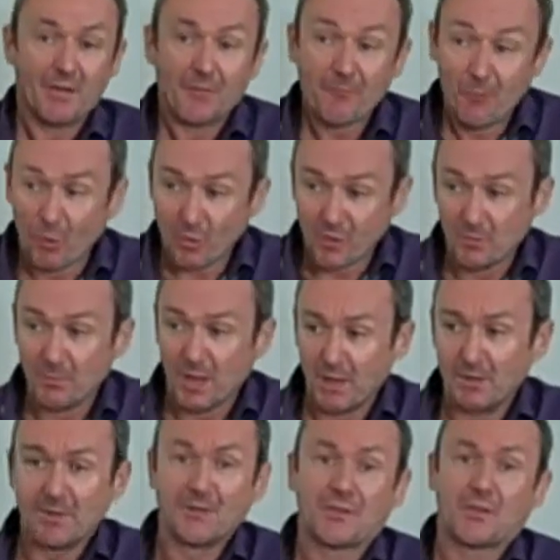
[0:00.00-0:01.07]
4
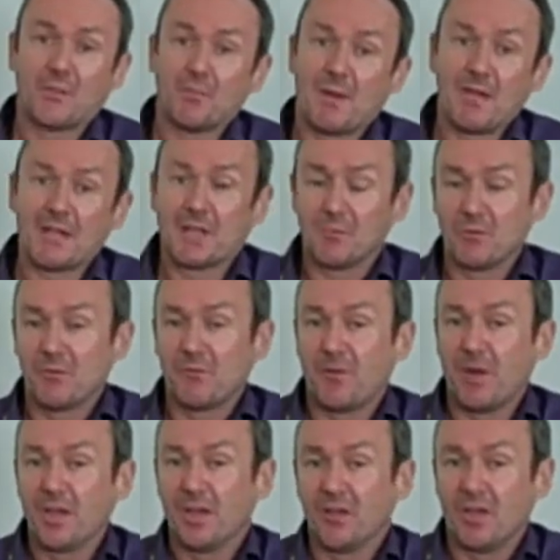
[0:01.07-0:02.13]
components that make up your
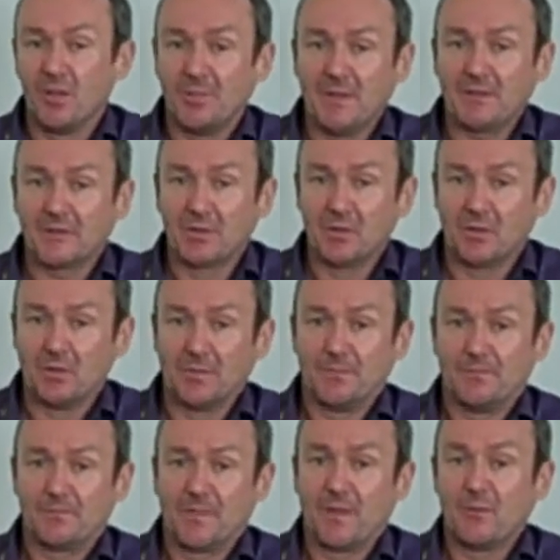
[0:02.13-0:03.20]
final IB score.
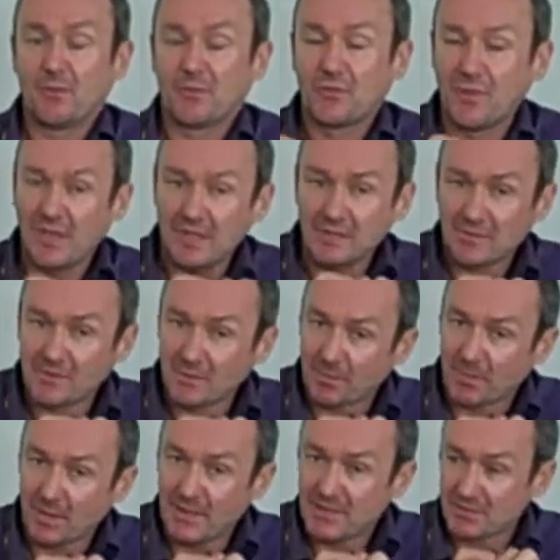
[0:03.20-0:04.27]
If you're seen to
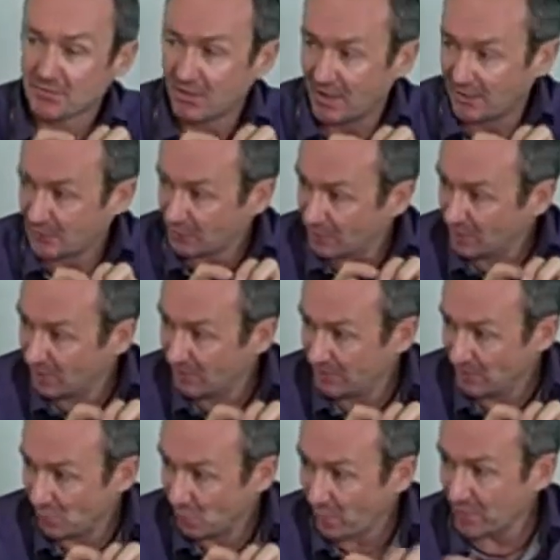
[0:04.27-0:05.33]
plagiarise or
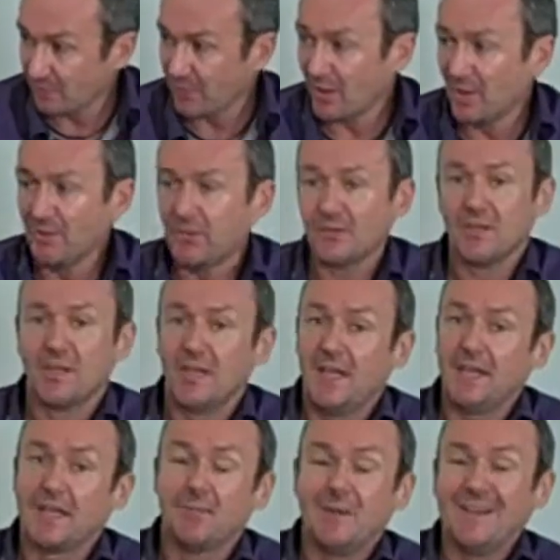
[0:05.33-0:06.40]
collude in one of those,
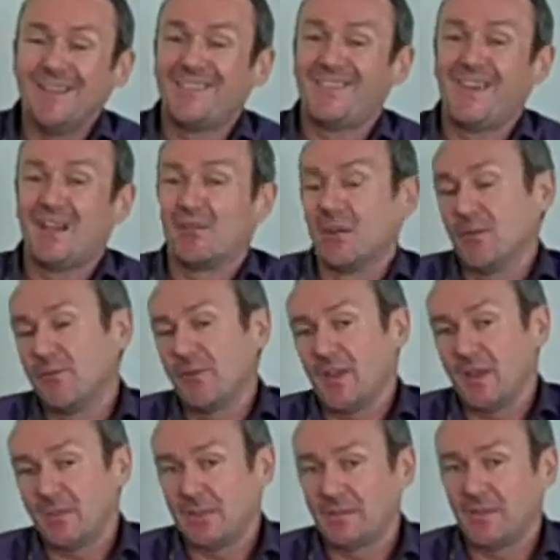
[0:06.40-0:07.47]
it can mean a 0 for
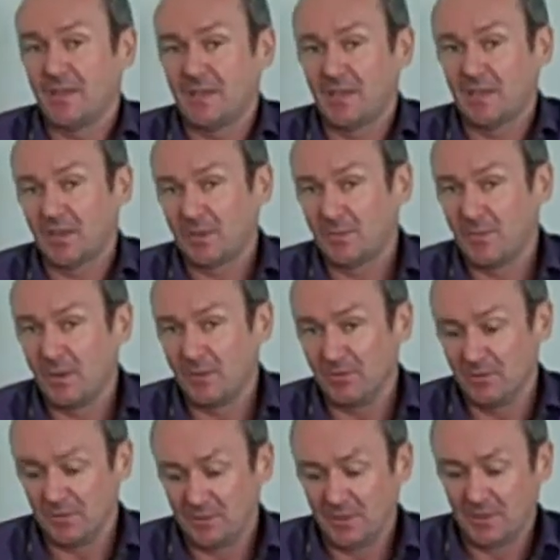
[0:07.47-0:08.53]
that particular
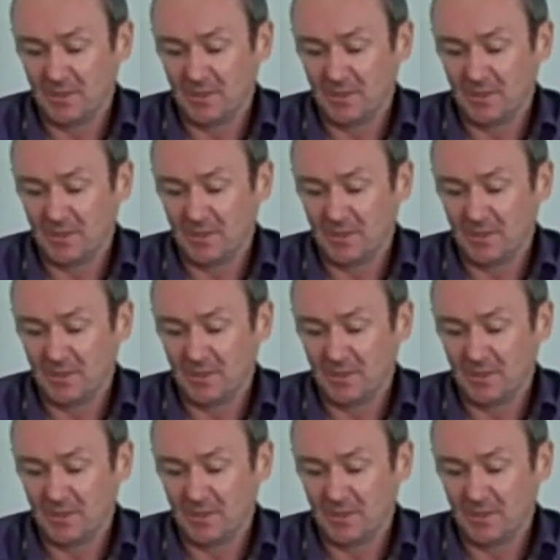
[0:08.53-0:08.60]
component.